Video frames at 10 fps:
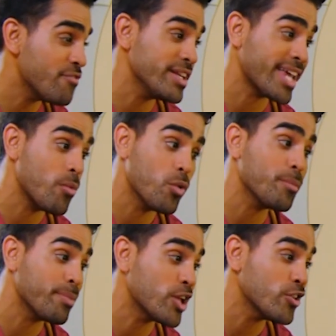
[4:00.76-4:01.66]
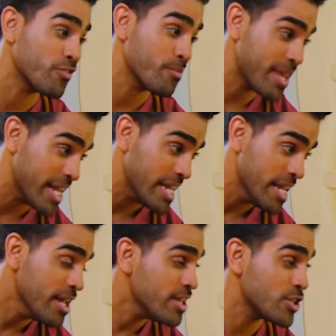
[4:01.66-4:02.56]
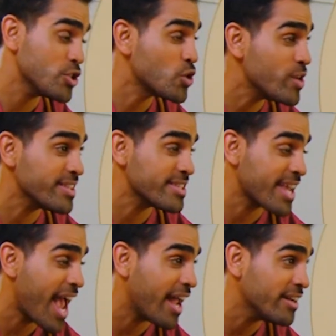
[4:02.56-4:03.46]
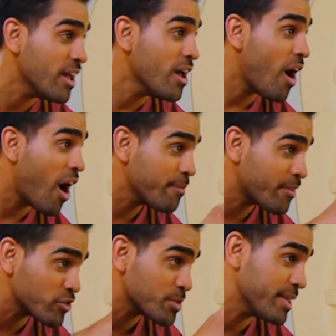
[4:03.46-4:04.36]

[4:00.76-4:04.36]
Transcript: every day wouldn't be good for me. So oh. during the scan, I've got to